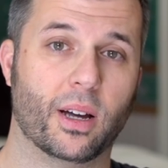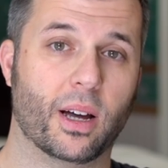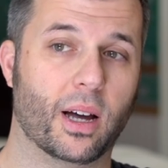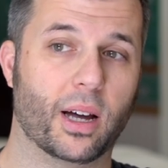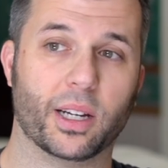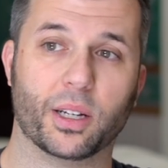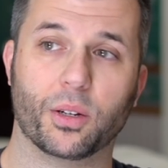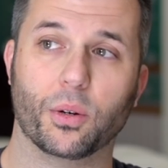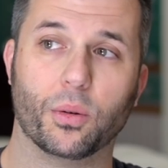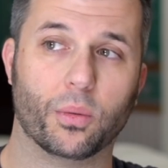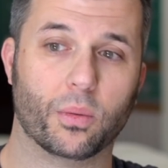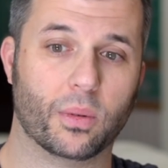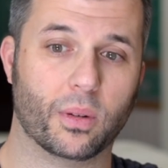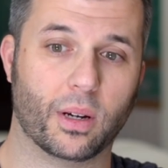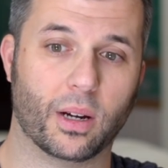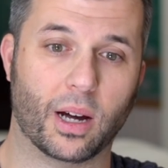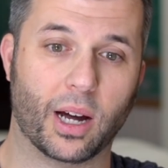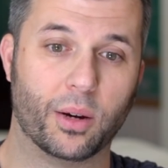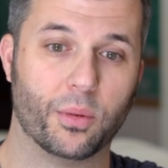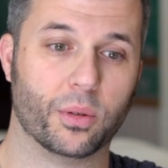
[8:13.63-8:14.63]
I go,
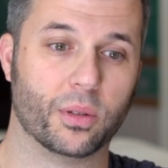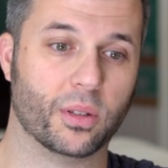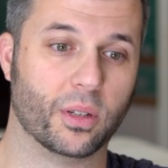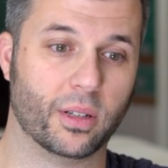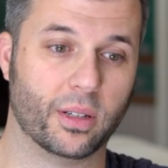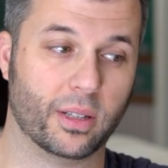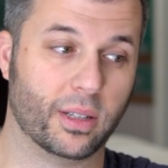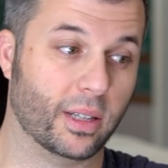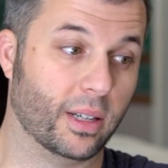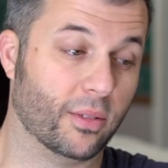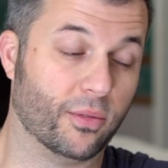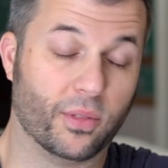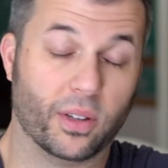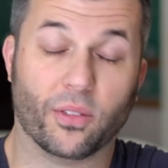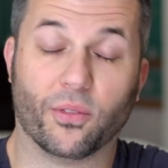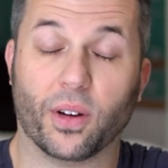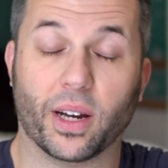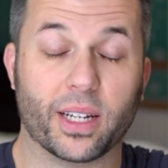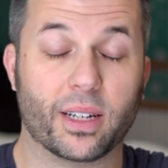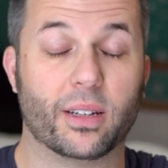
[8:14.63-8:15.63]
"I would
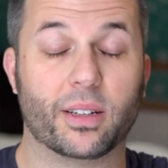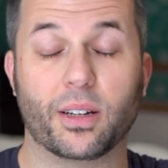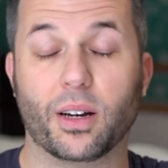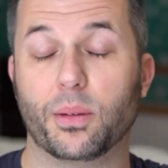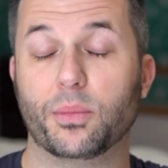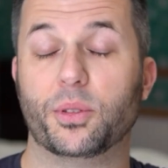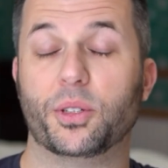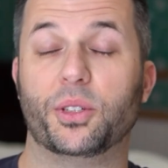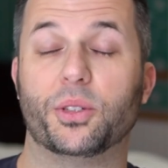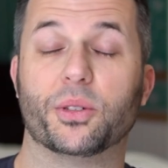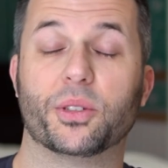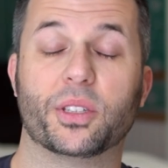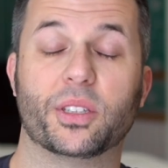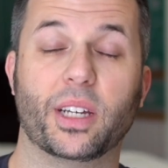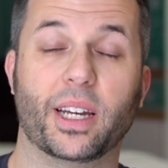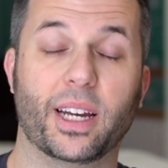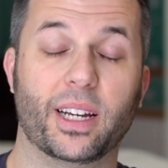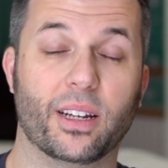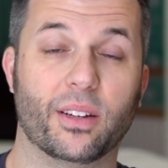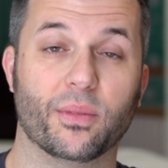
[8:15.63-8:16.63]
if I could come to your
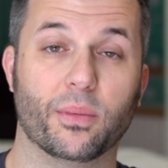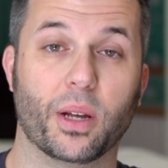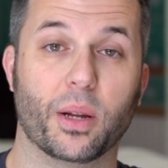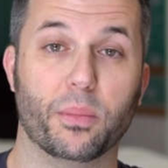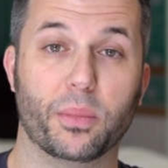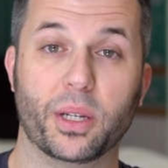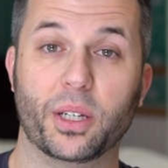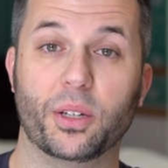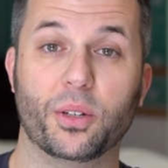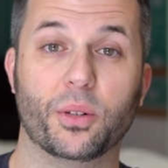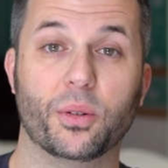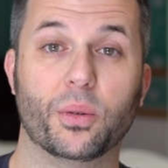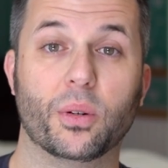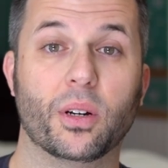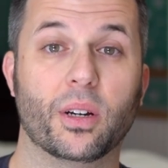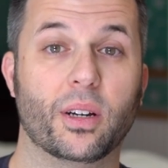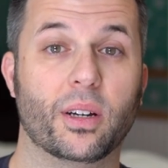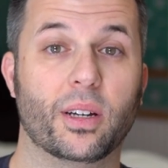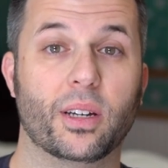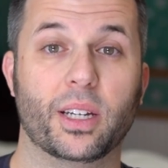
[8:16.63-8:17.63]
state and meet
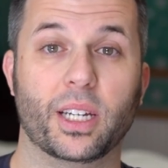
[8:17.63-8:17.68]
you,